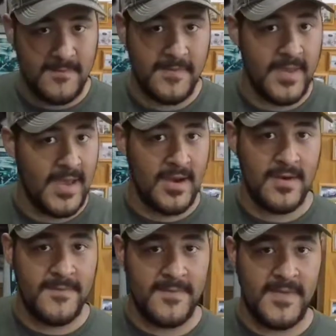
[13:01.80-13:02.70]
for the
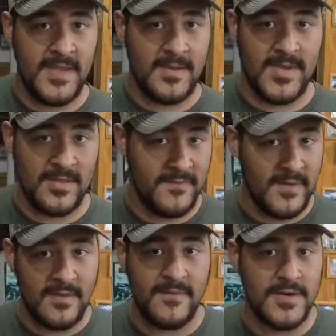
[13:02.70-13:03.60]
AR-15. I mean, they're
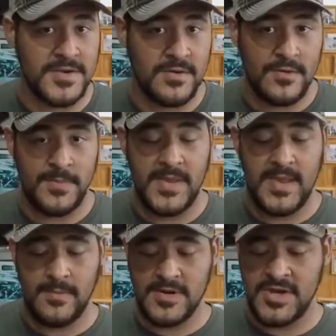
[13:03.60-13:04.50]
very versatile with being
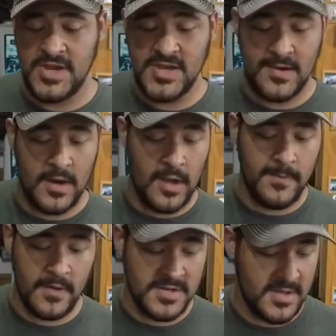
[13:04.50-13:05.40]
able to change out an
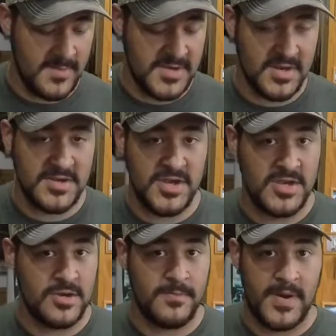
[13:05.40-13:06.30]
upper, so that means you can
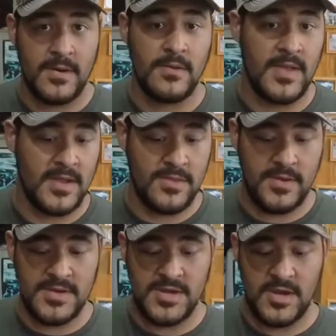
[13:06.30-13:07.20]
change your barrel length, you
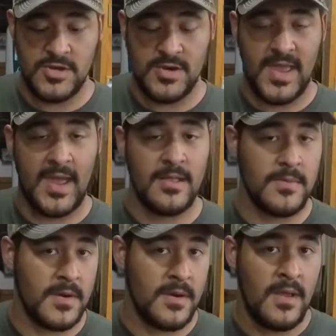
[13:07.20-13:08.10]
can change your
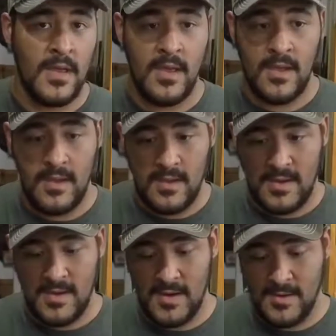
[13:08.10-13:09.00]
caliber,
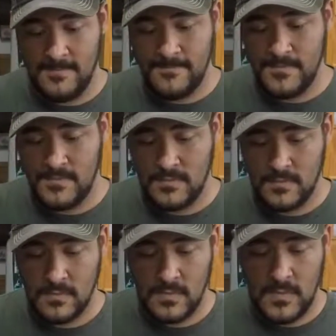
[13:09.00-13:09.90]
and
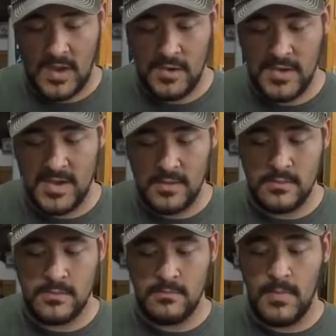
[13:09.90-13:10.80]
you can
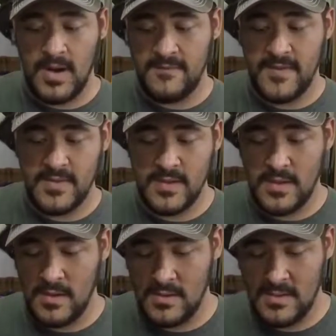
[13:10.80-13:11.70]
modify the
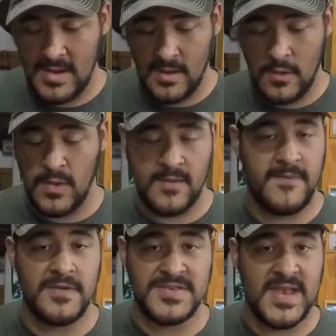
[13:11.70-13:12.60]
gun in a quick
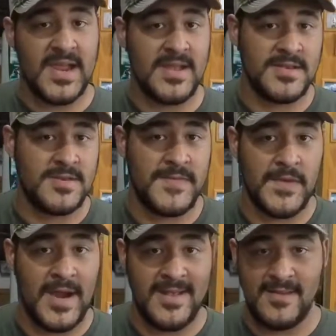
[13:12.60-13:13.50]
few seconds
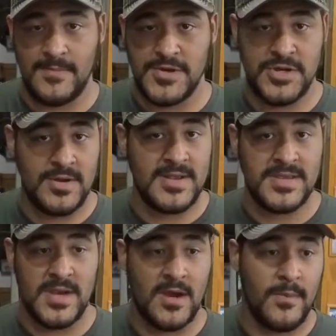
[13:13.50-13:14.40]
for any type of shooting
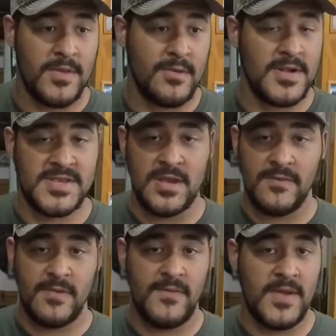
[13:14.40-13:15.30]
scenario, whether it's
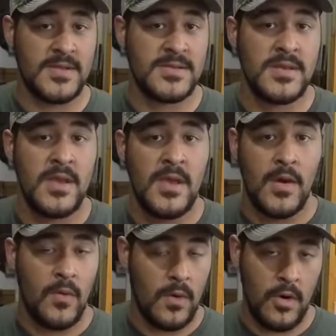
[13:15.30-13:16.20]
self-defense
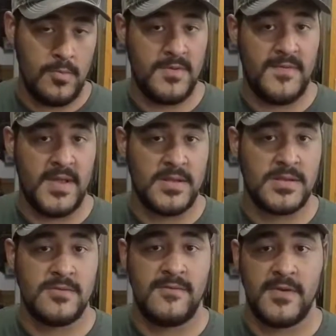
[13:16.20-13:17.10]
or home
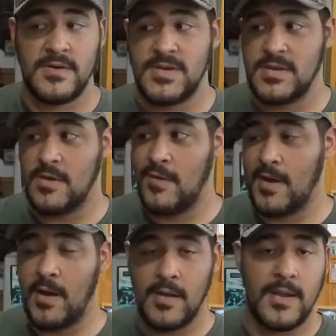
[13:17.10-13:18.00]
defense versus going
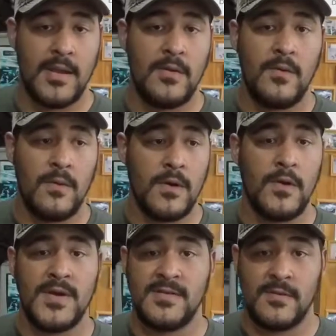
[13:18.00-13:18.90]
hunting or
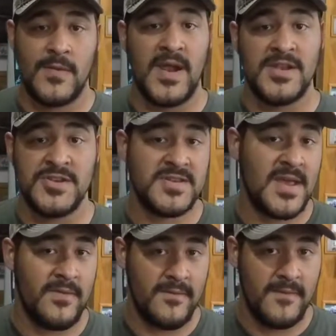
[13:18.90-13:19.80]
going to the range and just
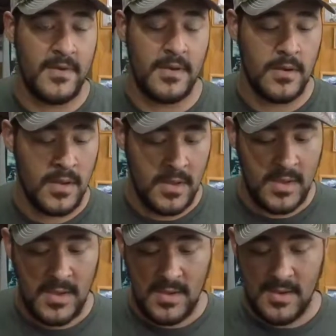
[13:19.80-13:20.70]
having fun.
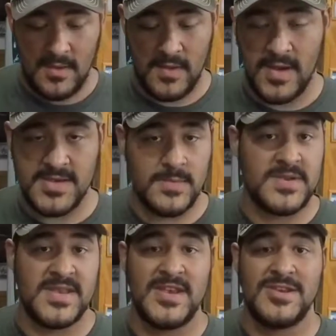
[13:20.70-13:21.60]
The
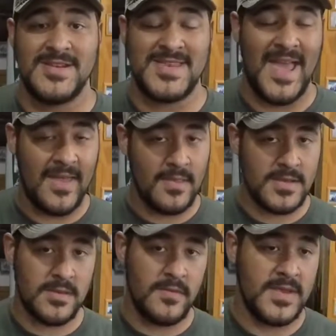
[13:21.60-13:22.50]
customization is
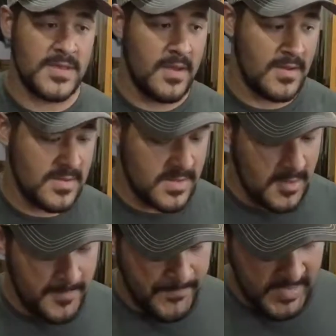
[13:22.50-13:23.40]
endless on these guns,
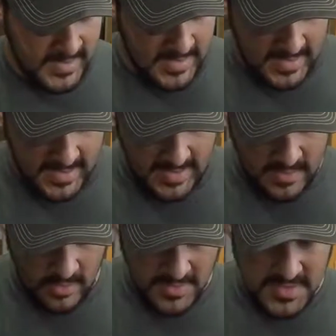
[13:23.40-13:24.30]

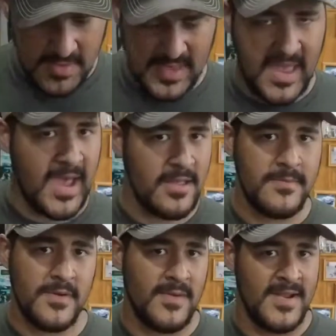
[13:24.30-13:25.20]
and also the
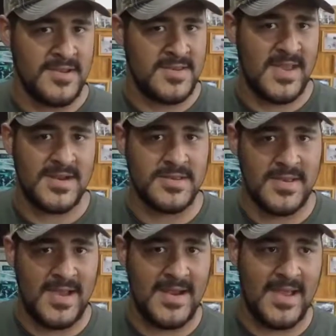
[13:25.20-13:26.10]
caliber range is actually
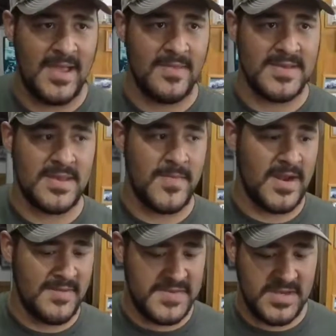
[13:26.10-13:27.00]
kind of endless. I mean,
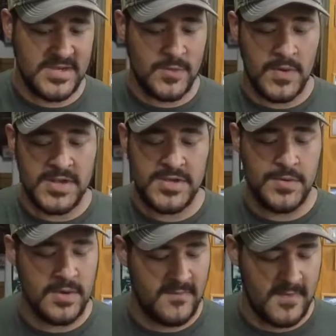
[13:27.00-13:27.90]
I've seen
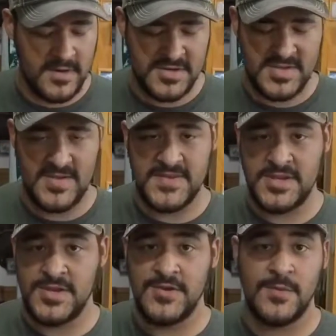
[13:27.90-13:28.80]
22 conversions, I've seen
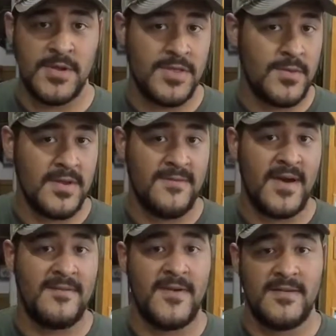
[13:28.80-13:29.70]
223,
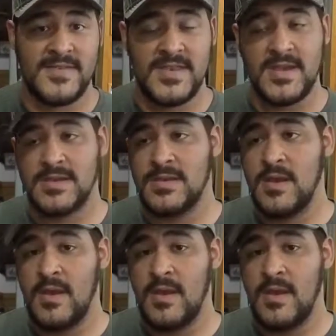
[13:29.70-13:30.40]
5.56,